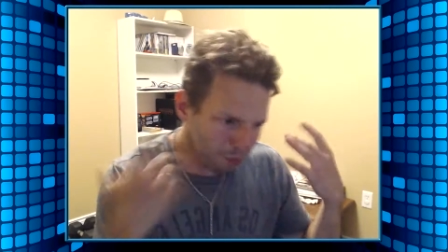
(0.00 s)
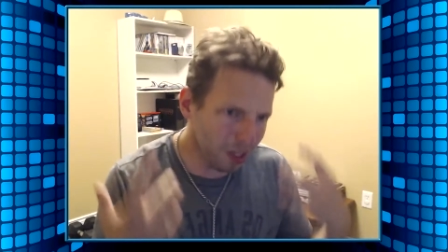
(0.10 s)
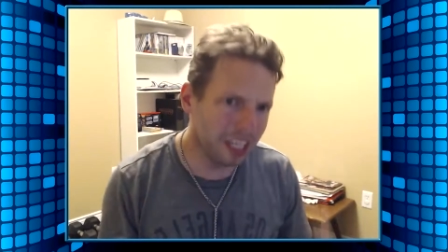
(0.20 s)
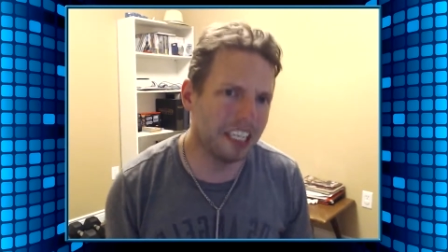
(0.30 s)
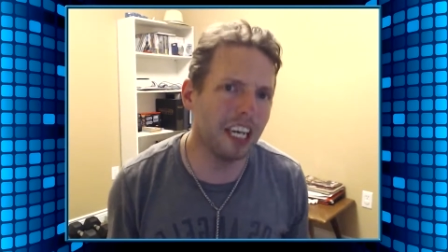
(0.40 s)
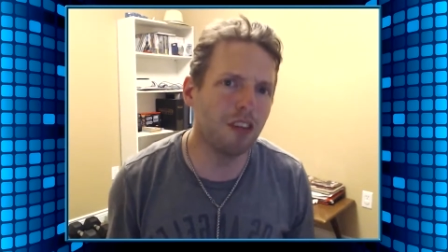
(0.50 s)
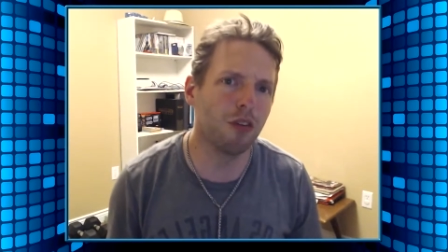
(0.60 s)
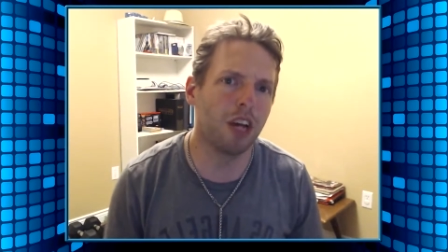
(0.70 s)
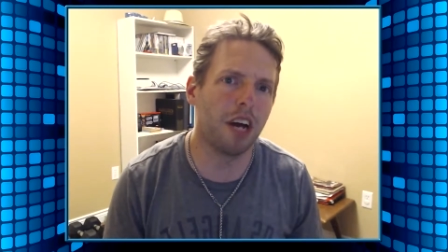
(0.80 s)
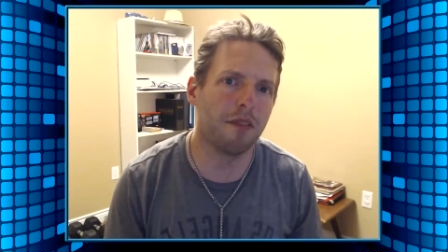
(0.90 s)
he takes over
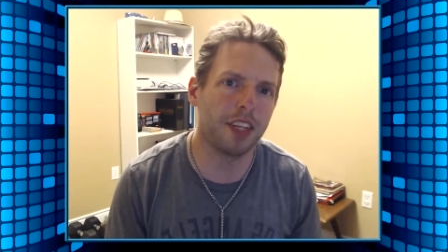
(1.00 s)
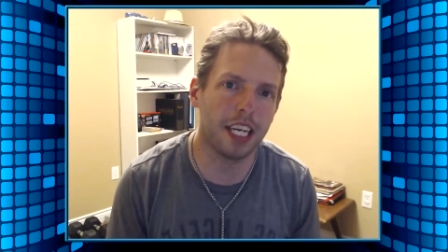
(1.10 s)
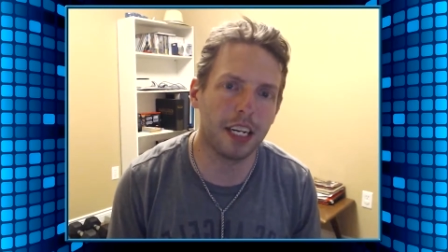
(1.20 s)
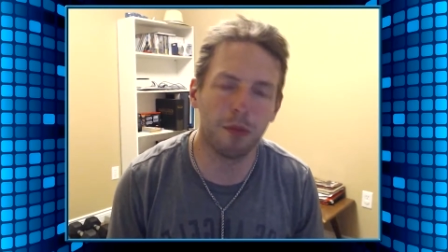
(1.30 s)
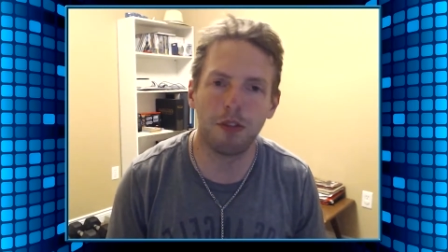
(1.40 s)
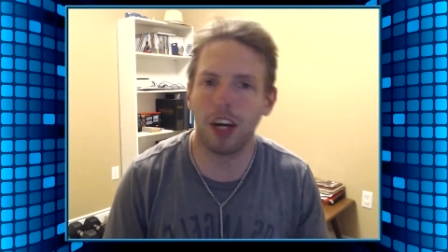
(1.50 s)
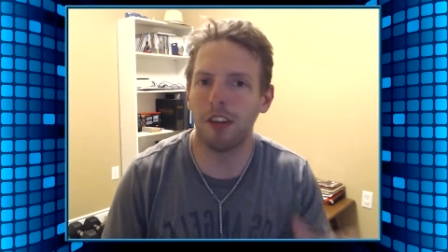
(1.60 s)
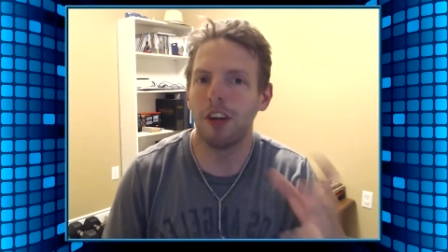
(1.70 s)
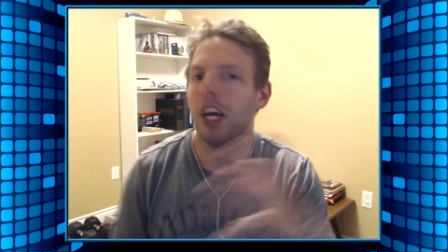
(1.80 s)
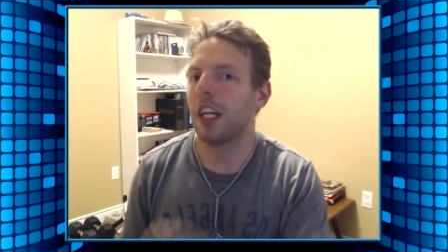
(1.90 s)
the hut for the kingdom of science.
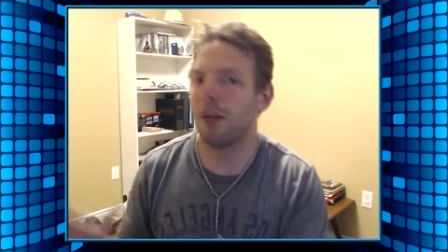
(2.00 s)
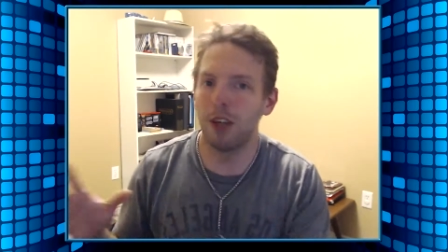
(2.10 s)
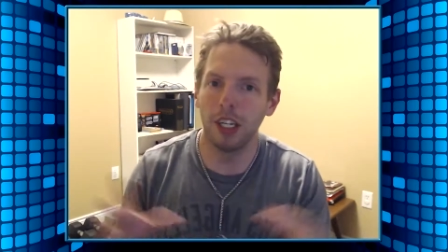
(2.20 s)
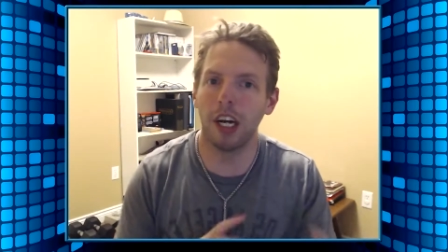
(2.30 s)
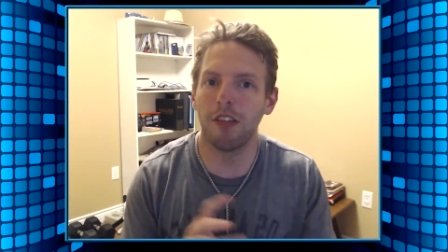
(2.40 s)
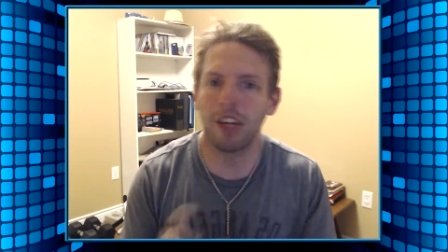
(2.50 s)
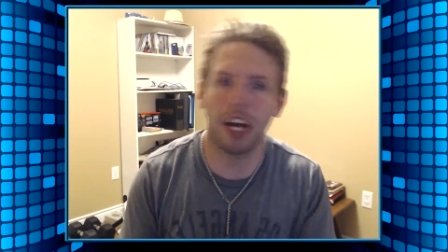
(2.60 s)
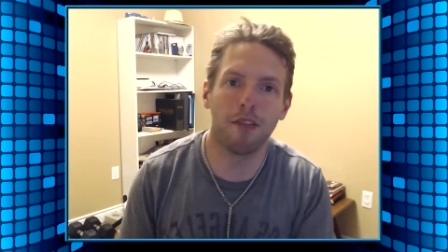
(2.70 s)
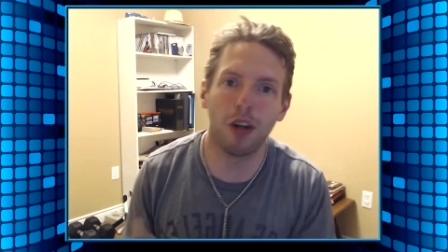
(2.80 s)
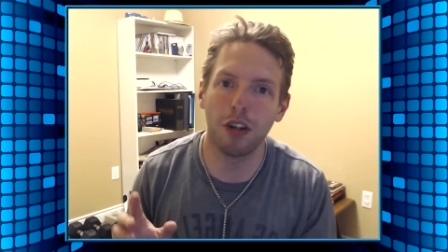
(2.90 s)
They realize they
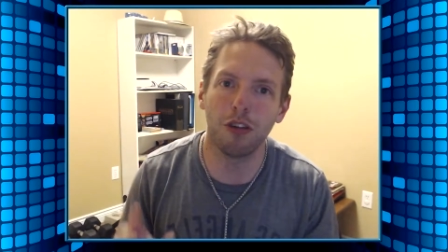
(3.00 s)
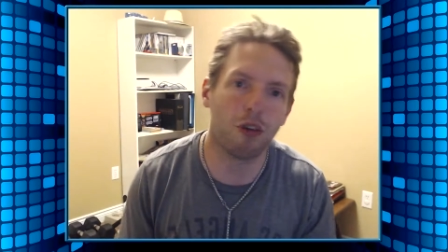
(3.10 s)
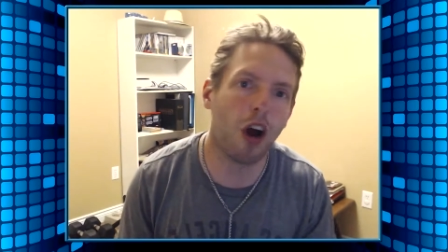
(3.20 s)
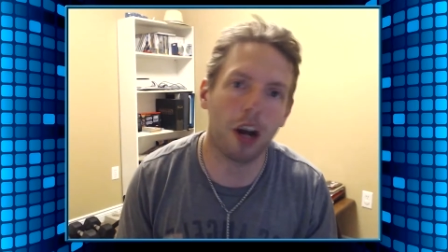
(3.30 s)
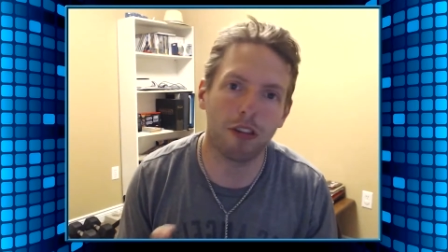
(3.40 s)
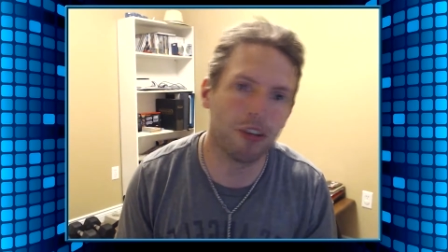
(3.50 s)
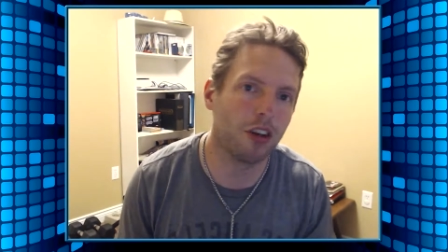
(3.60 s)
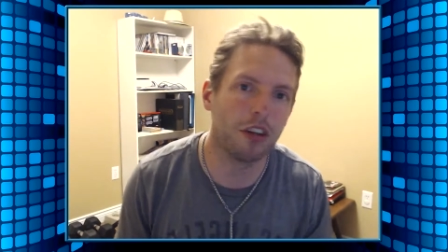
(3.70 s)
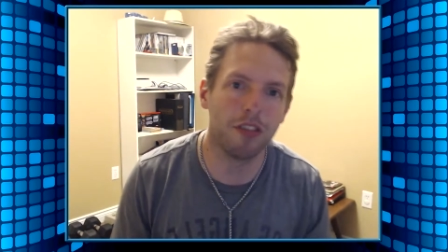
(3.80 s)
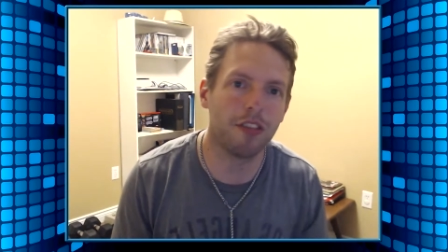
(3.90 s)
have all these rocks and
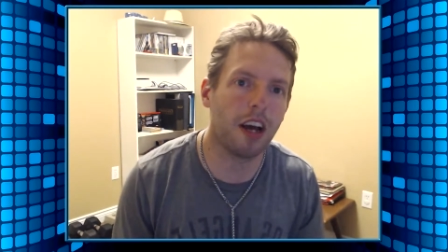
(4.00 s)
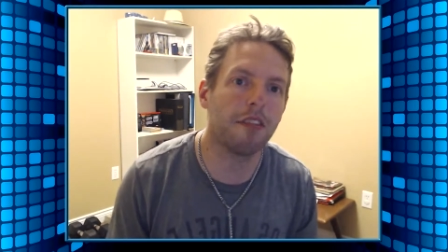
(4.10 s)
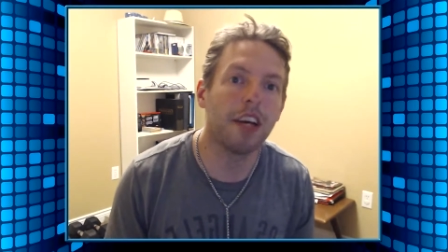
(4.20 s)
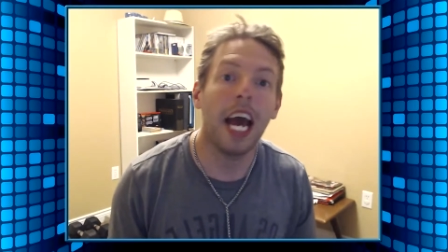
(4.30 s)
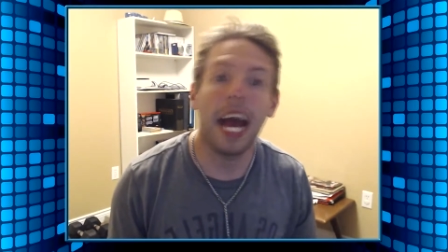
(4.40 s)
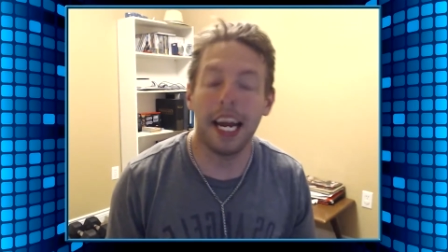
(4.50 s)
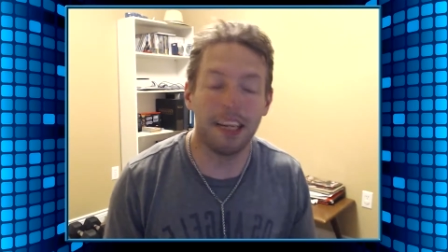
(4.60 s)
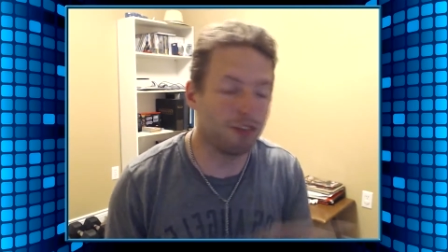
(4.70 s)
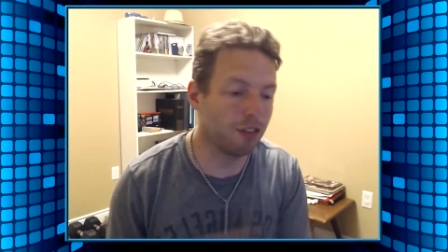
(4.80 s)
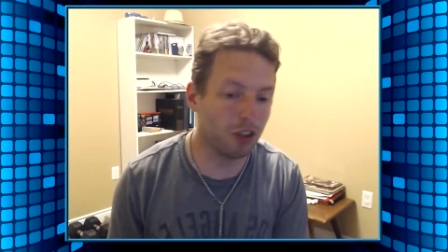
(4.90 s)
all this stuff, and
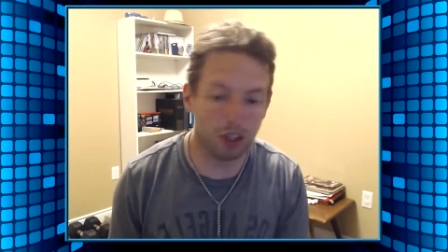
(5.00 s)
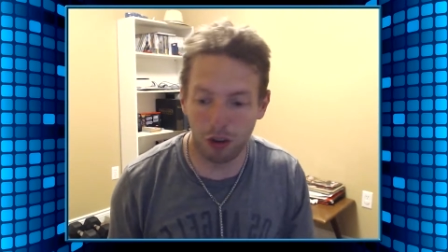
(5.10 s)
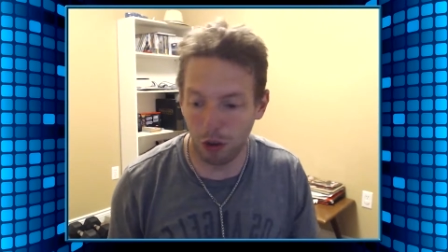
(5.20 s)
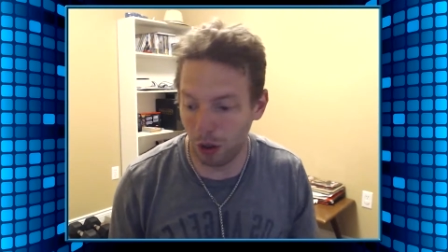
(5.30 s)
he's looking through.